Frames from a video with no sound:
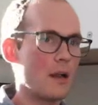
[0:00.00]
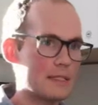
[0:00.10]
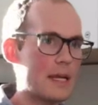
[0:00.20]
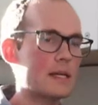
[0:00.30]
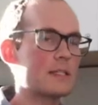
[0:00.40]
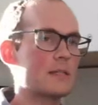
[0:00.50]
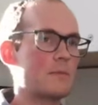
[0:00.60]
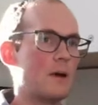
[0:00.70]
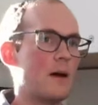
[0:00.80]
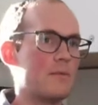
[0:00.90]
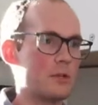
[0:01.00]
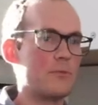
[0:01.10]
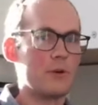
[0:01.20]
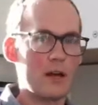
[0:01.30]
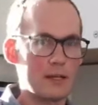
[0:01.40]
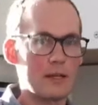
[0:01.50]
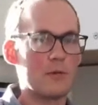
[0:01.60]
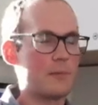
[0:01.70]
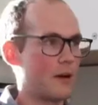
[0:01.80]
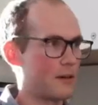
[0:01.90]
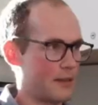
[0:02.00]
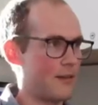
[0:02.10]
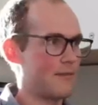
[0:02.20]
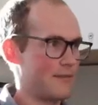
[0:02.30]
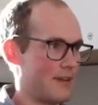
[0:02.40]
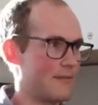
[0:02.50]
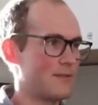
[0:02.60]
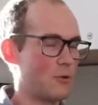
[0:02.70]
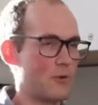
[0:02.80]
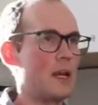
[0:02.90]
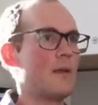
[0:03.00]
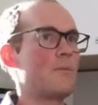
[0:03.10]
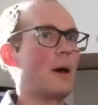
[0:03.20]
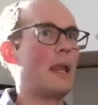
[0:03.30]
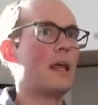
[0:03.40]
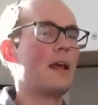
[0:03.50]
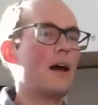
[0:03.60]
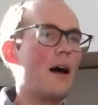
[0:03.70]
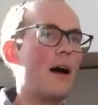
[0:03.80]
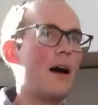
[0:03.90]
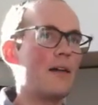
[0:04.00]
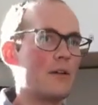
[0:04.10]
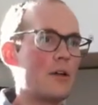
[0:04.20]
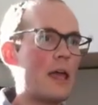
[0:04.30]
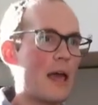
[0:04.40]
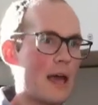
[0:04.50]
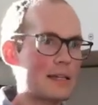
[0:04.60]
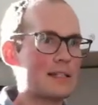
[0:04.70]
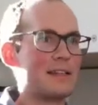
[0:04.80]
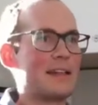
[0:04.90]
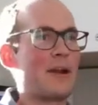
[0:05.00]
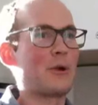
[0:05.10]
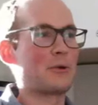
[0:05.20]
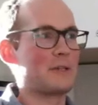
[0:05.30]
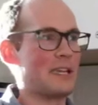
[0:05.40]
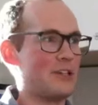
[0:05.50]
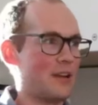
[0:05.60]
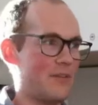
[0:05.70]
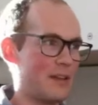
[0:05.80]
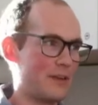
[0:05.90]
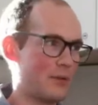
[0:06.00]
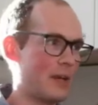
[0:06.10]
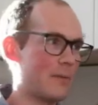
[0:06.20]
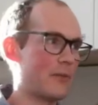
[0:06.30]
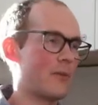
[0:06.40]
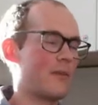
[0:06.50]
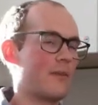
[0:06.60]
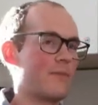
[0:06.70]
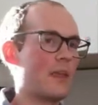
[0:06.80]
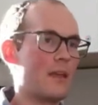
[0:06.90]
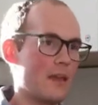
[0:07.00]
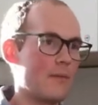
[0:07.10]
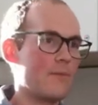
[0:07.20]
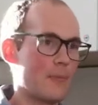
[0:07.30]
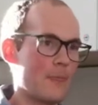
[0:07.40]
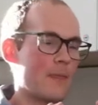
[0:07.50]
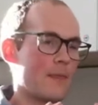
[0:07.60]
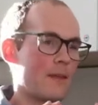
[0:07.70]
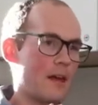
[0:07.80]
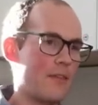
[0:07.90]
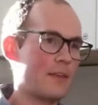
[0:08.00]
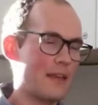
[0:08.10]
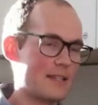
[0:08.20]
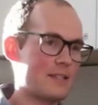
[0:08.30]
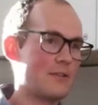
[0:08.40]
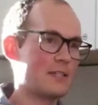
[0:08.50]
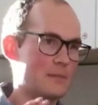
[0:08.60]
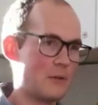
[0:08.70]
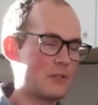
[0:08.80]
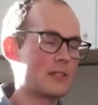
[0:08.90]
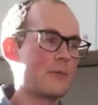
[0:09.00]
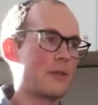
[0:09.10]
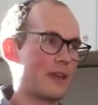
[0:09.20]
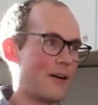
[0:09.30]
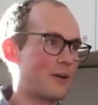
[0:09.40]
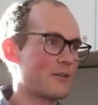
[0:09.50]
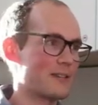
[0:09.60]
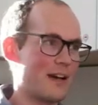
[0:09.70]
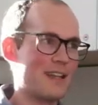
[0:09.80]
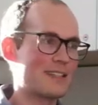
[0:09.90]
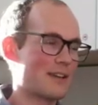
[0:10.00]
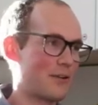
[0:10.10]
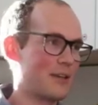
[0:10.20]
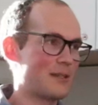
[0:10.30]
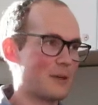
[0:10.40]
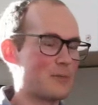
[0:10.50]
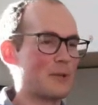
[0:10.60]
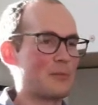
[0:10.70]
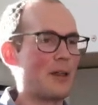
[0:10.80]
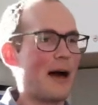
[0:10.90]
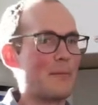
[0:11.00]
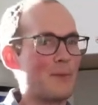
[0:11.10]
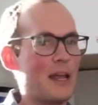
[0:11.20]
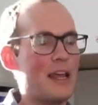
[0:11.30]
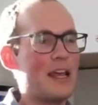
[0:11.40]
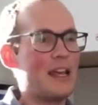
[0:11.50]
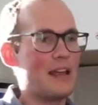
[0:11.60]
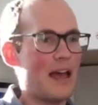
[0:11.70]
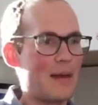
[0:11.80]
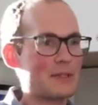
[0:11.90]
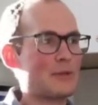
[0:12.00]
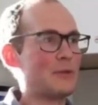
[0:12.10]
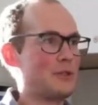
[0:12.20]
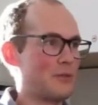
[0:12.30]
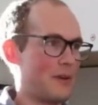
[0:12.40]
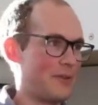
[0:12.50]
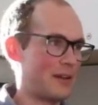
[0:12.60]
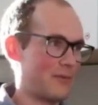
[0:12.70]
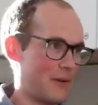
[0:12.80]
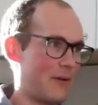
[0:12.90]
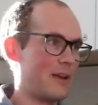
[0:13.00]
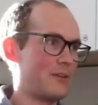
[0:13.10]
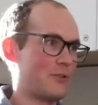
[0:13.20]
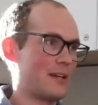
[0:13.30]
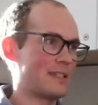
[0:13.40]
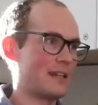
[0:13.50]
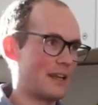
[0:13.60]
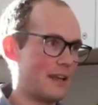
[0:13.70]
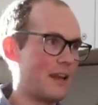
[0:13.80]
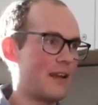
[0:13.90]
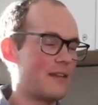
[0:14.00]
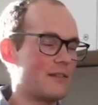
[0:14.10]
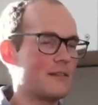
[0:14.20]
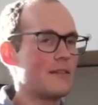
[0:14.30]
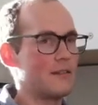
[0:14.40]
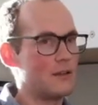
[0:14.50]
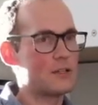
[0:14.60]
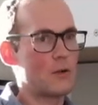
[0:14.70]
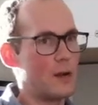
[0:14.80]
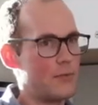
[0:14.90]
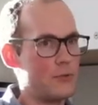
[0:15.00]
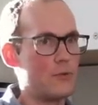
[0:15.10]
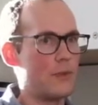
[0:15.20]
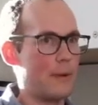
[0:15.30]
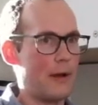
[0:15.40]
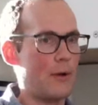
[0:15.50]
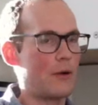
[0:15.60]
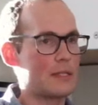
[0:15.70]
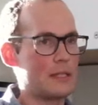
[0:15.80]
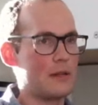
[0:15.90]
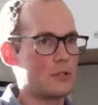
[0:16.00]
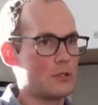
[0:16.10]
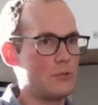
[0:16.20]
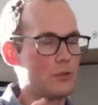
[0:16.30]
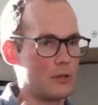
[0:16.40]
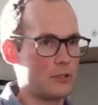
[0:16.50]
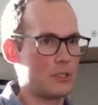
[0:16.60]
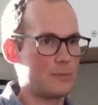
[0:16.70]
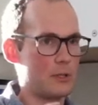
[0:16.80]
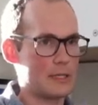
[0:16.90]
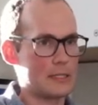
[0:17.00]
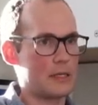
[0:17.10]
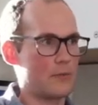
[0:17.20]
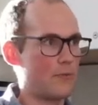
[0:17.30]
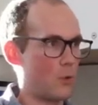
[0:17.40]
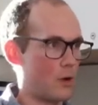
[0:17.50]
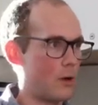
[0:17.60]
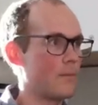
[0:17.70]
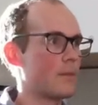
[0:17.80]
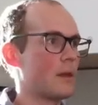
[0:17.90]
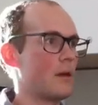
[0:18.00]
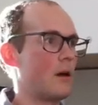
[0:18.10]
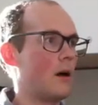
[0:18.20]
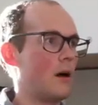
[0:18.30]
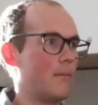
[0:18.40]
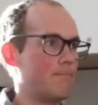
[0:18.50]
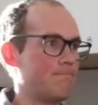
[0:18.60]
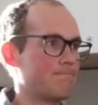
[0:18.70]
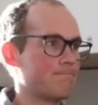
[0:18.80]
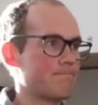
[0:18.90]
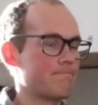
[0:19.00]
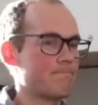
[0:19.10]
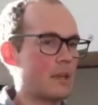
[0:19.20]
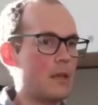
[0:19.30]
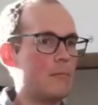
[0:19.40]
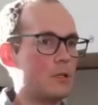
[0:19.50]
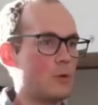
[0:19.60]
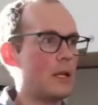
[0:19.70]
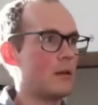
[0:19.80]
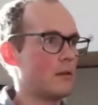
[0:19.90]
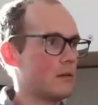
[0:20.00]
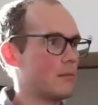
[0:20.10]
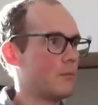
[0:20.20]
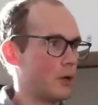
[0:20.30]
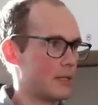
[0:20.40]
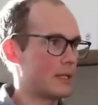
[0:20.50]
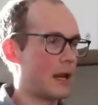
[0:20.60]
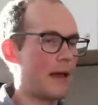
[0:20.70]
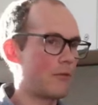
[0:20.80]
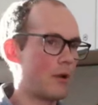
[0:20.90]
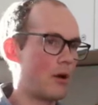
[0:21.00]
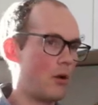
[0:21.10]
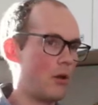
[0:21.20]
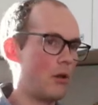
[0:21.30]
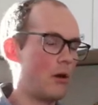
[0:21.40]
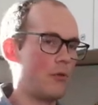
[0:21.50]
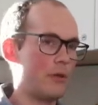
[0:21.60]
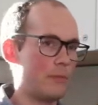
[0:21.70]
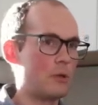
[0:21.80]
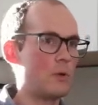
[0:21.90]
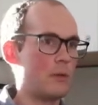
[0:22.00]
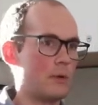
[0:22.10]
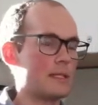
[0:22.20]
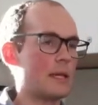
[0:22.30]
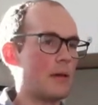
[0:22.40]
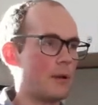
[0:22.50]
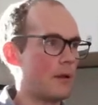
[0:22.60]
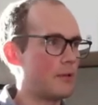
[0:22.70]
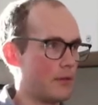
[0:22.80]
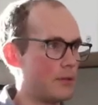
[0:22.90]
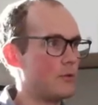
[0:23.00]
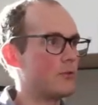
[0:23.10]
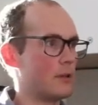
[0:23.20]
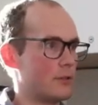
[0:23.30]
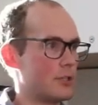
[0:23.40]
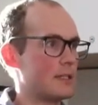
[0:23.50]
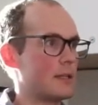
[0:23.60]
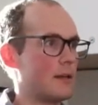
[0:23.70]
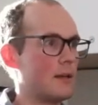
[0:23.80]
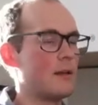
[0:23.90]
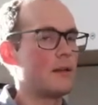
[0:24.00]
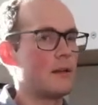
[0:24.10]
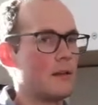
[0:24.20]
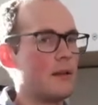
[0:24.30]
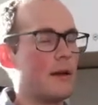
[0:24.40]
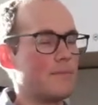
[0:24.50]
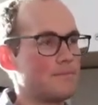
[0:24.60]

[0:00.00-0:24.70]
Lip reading: context. So if you're not into Grimdark, then don't read it. But excellent characterization. I feel like reading about it. I think that series is mostly about the characters, not necessarily as much about the plot, but absolutely terrific and very interesting. And there's quite a few of them now. I want to say there's 2 trilogies plus like 4 in between books that I haven't read all the in between ones yet, but I've done the 2 trilogies. And yeah,